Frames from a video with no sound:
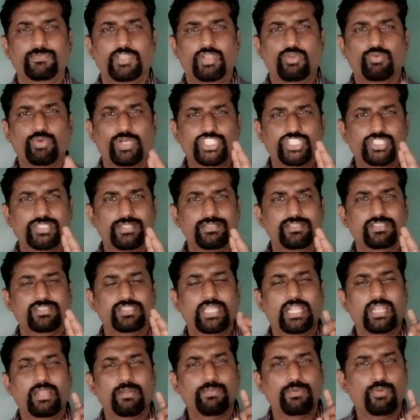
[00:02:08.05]
questions
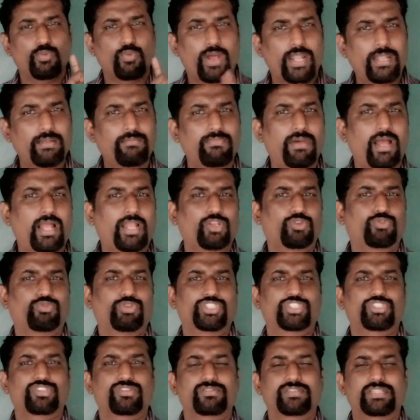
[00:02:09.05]
there will be one mark
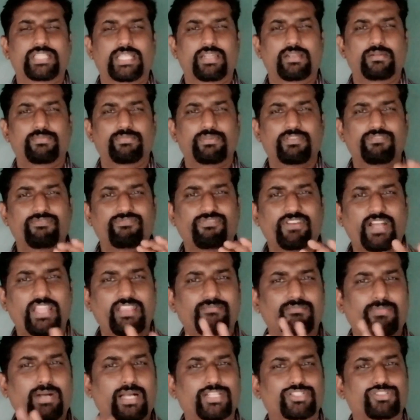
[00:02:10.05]
question there will be
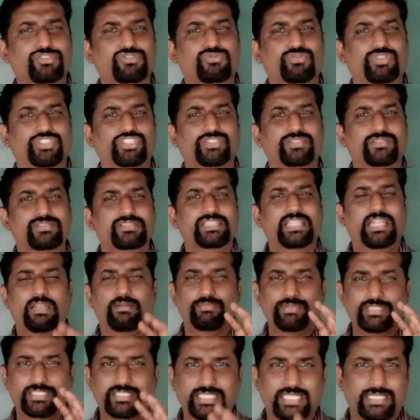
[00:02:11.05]
five marks questions there will
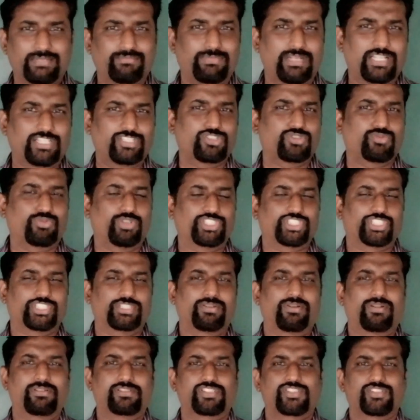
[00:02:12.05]
be 10 marks
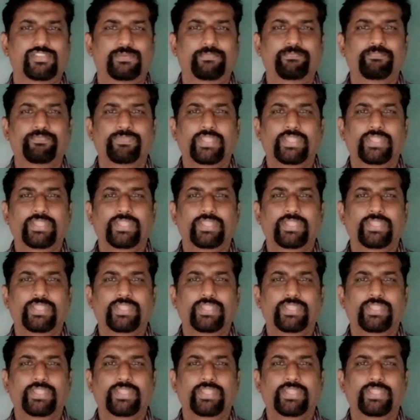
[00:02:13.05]
question also